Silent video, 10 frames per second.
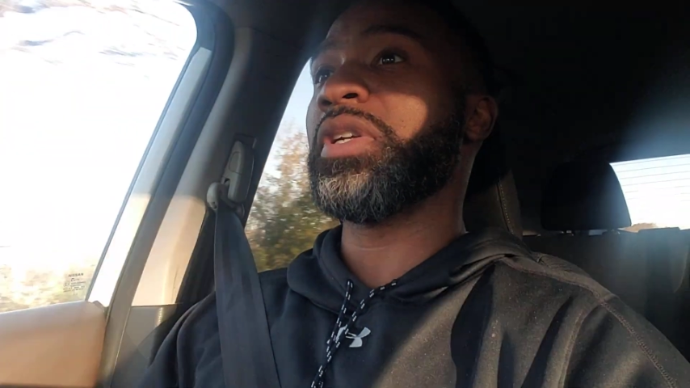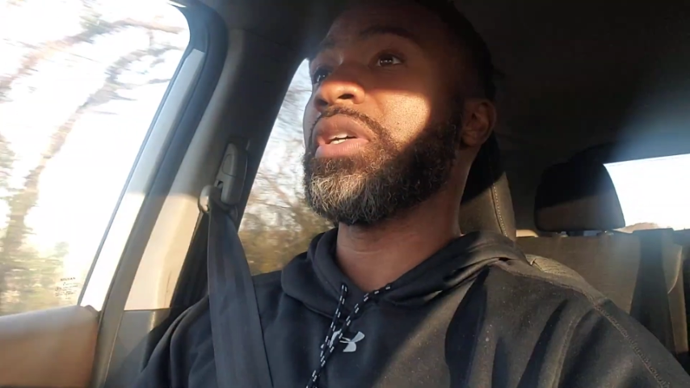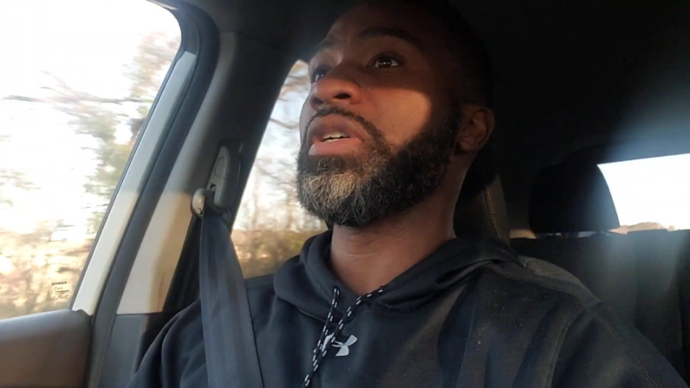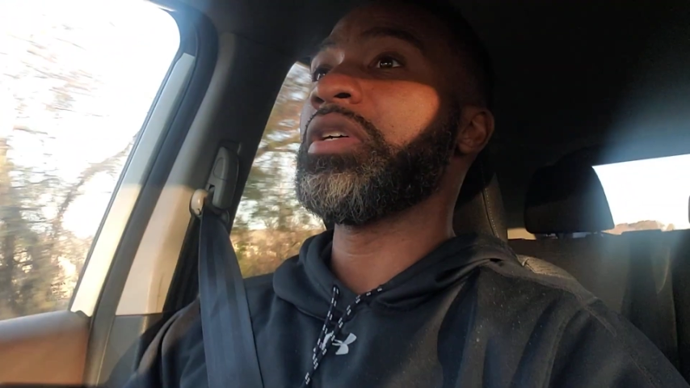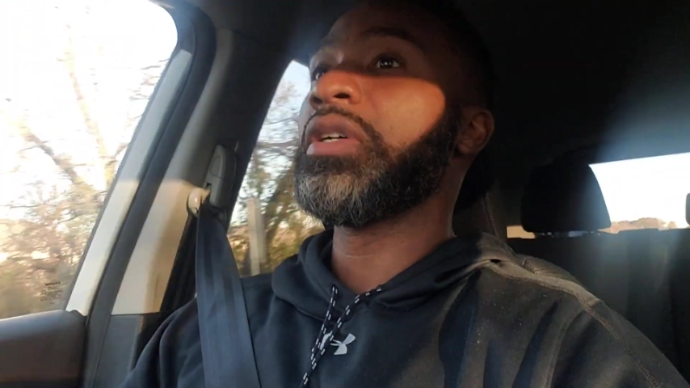
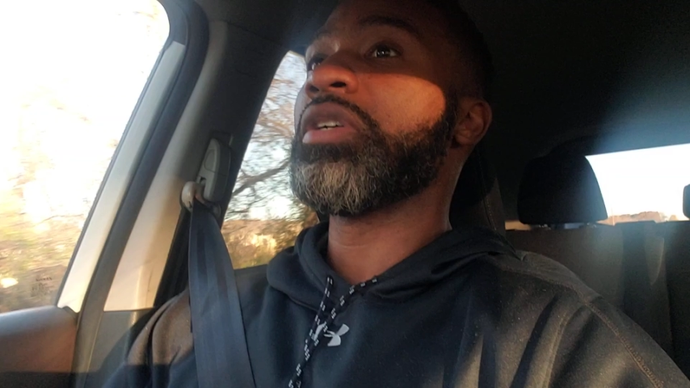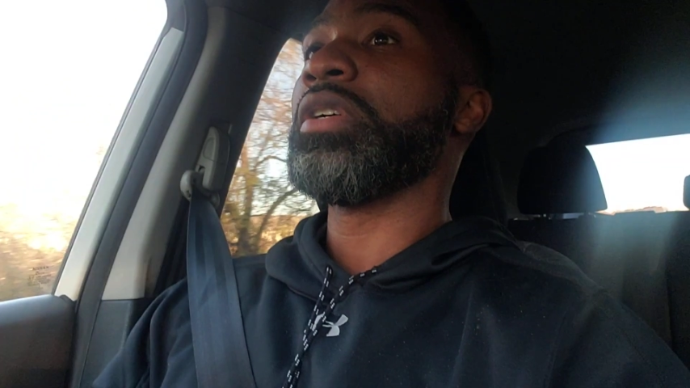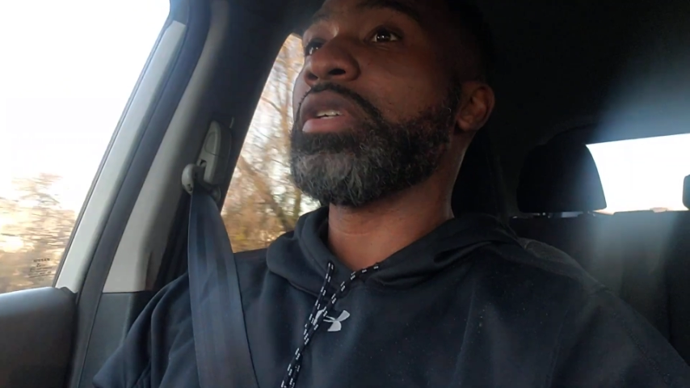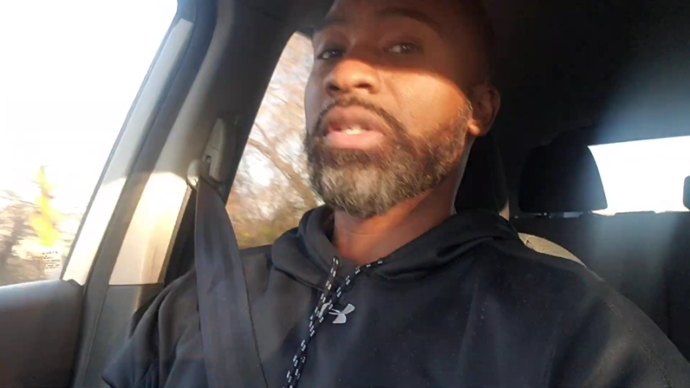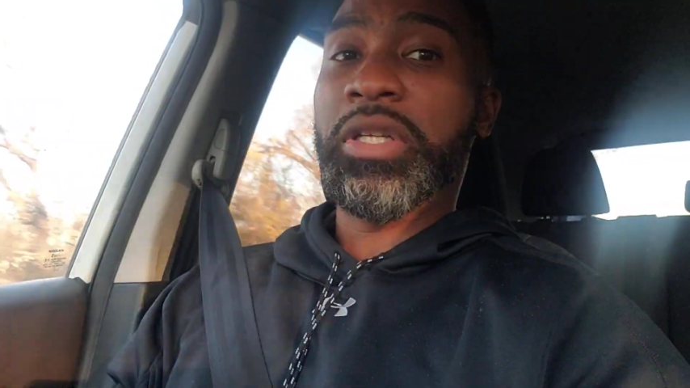to
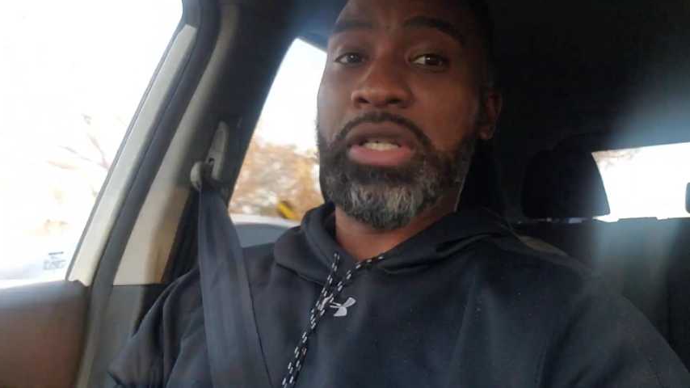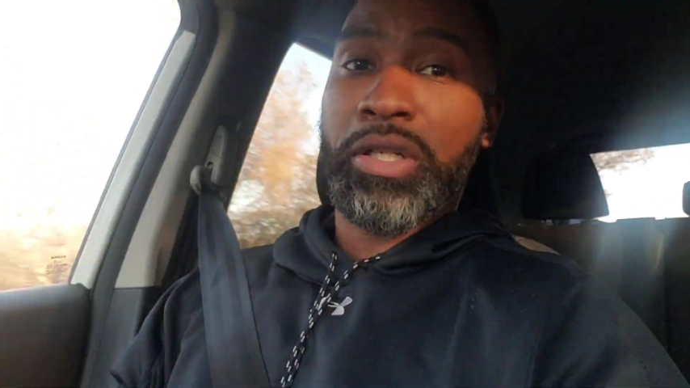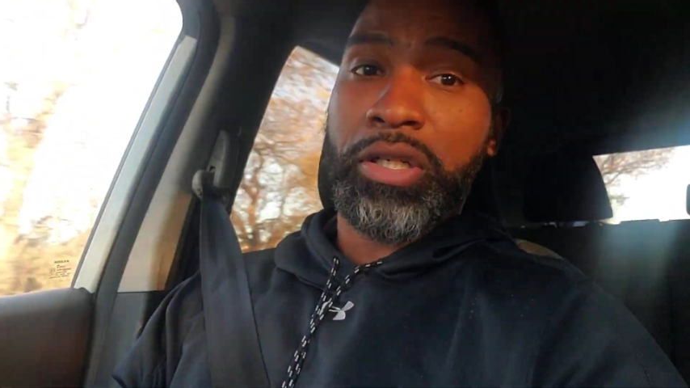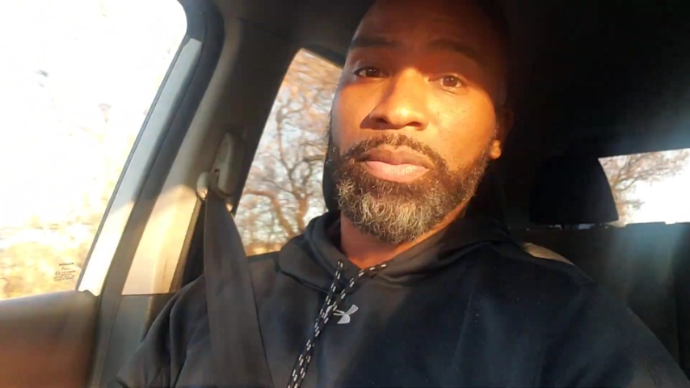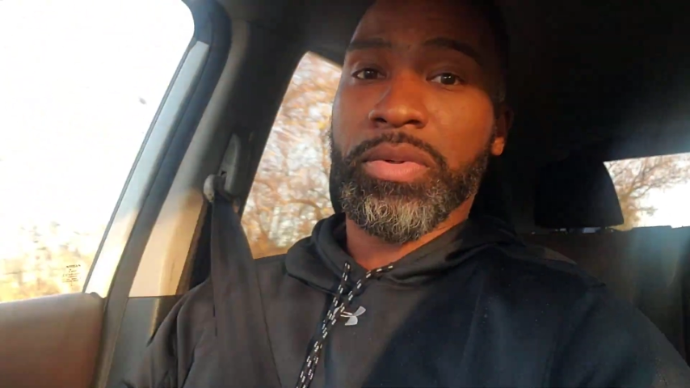get a
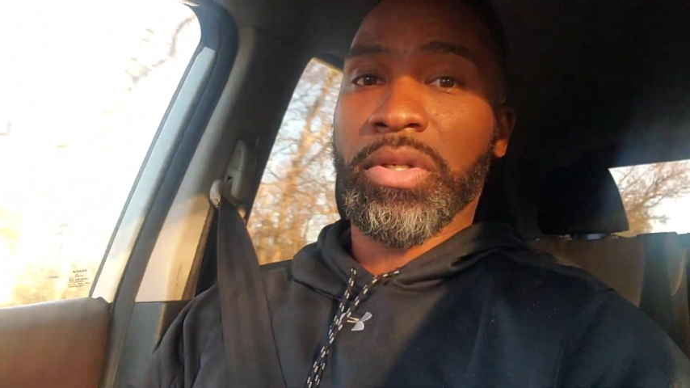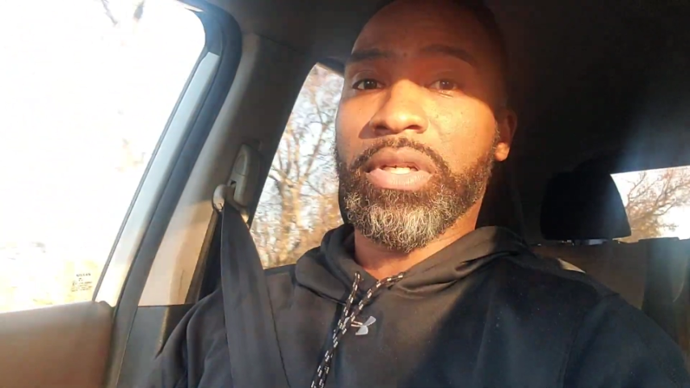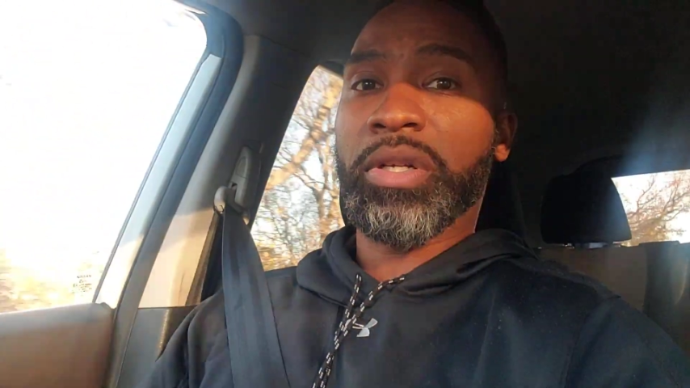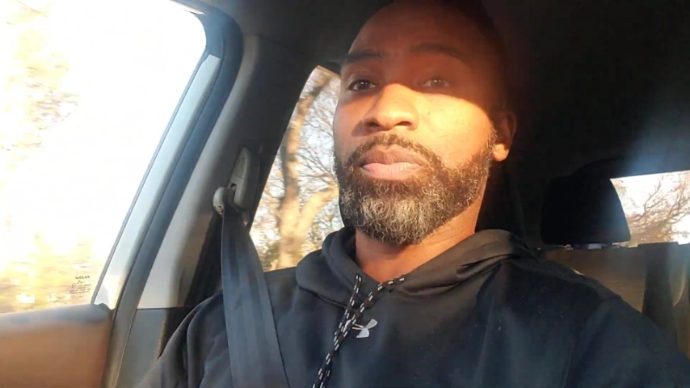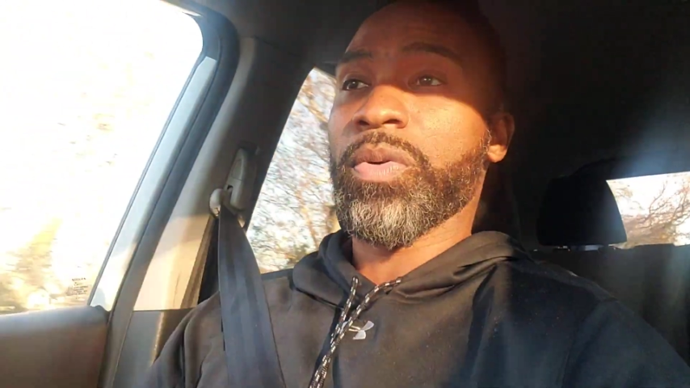
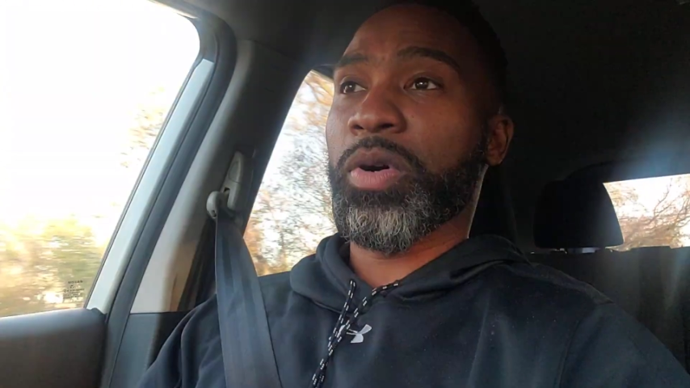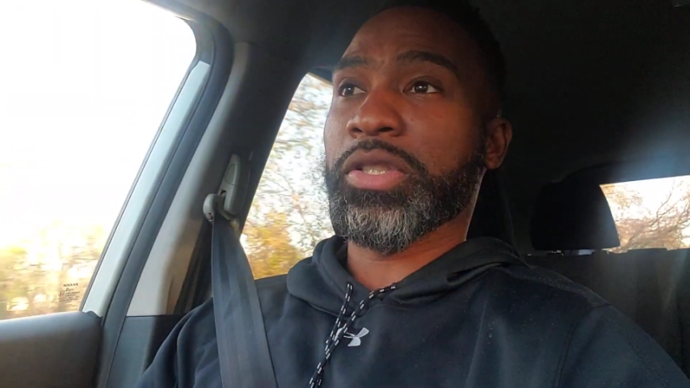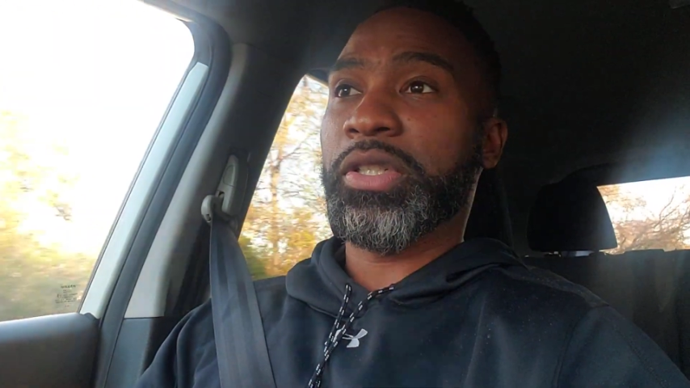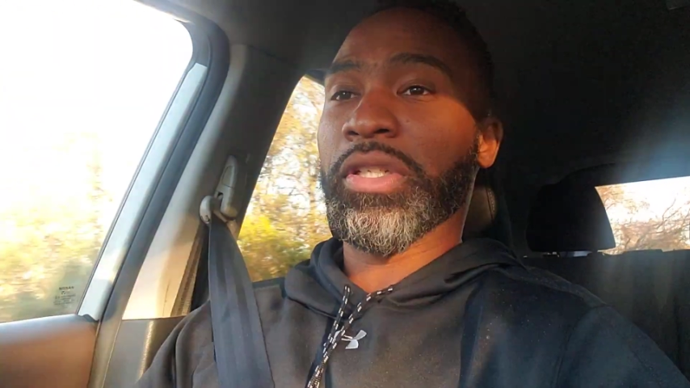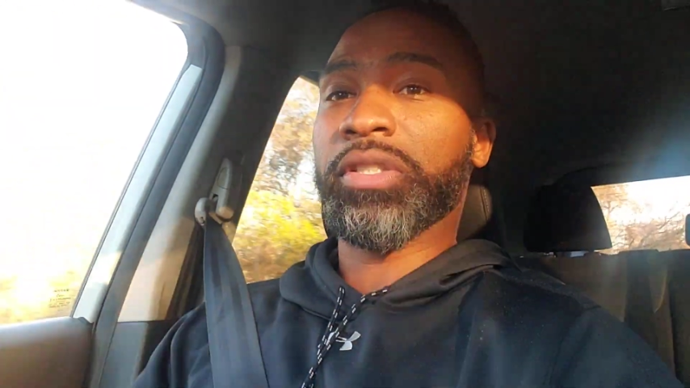good
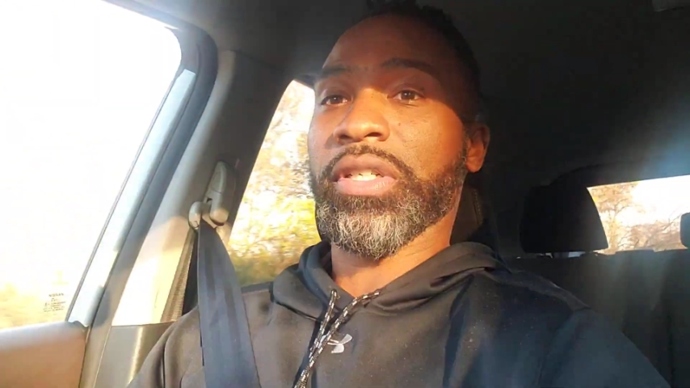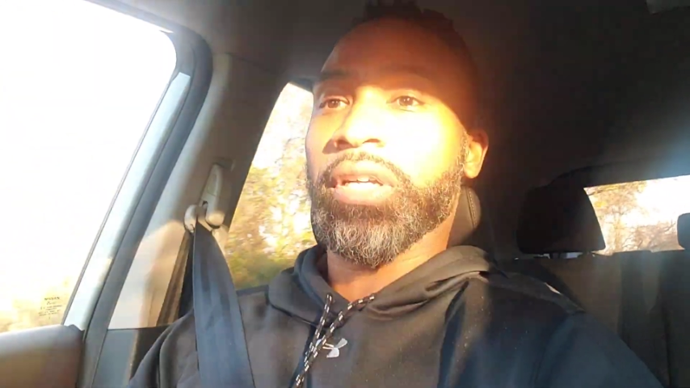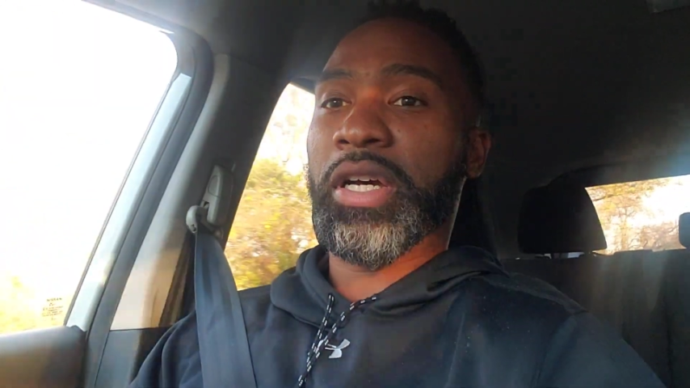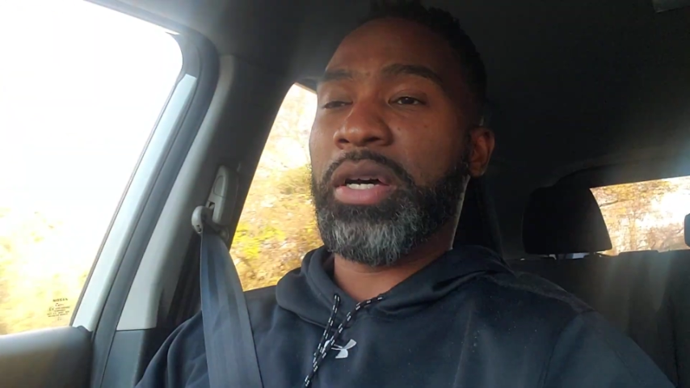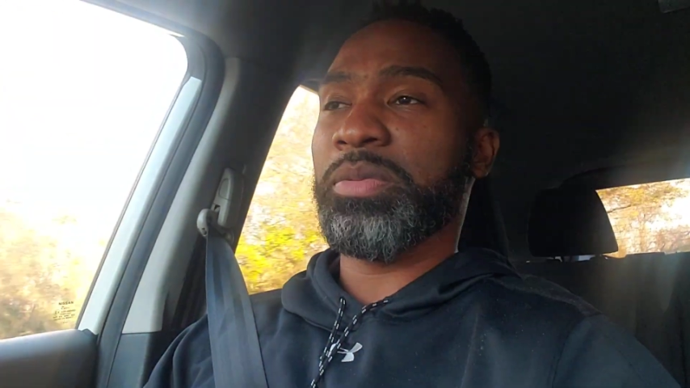portion into the
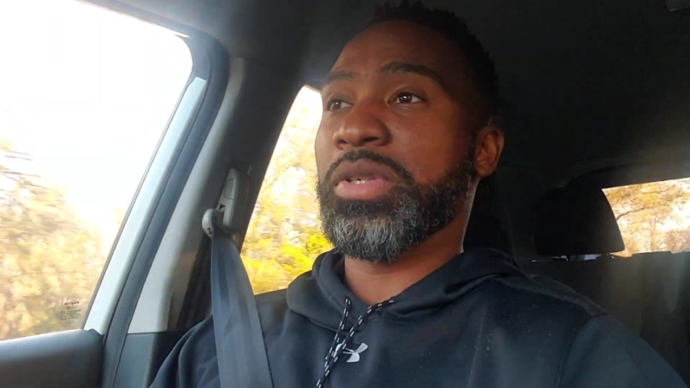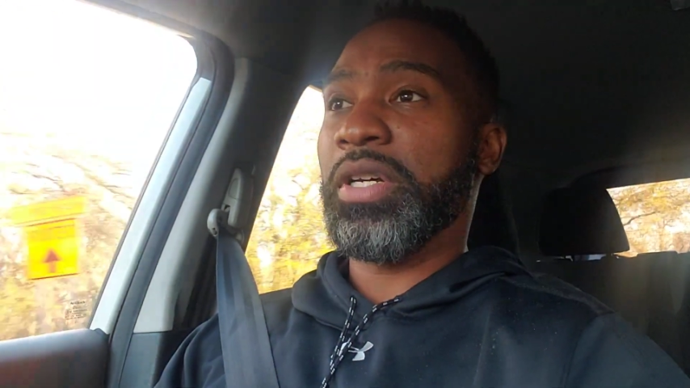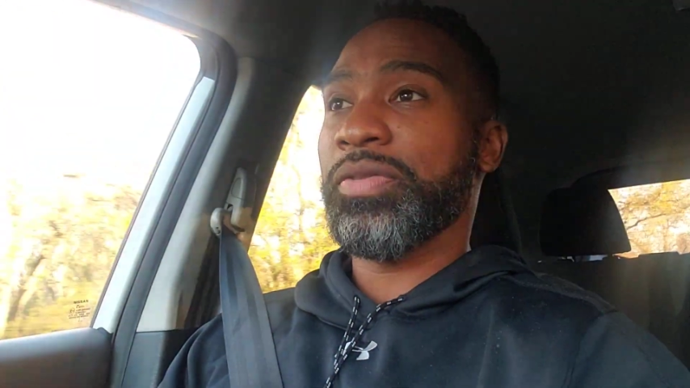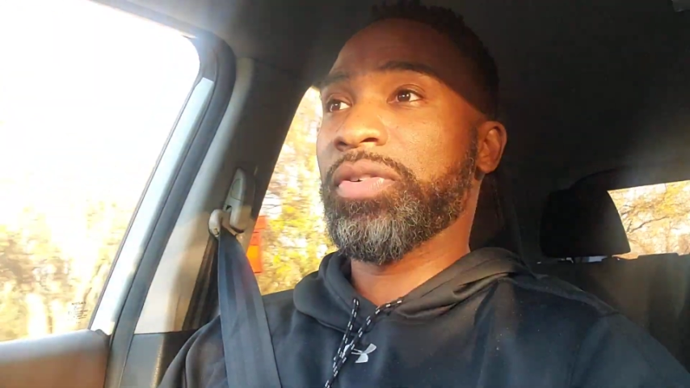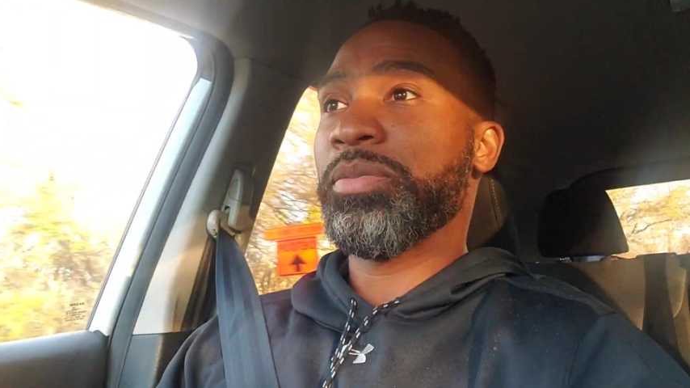cup, enough for